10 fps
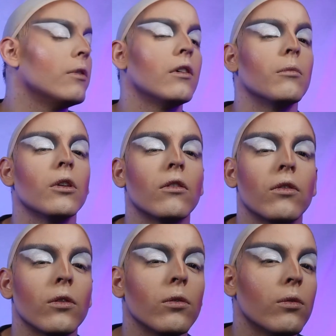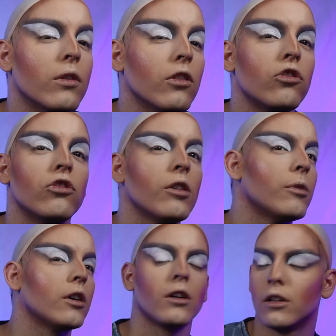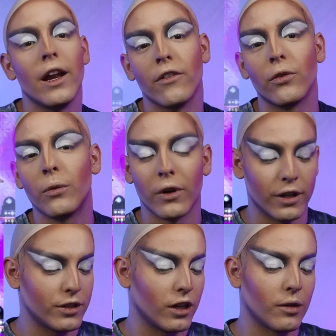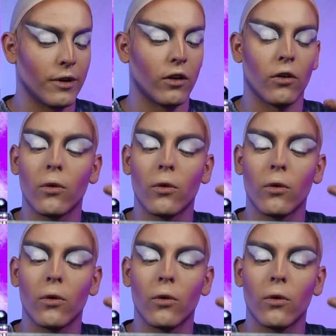Speaking of beautiful, ooh, this shimmer. And if we want to talk about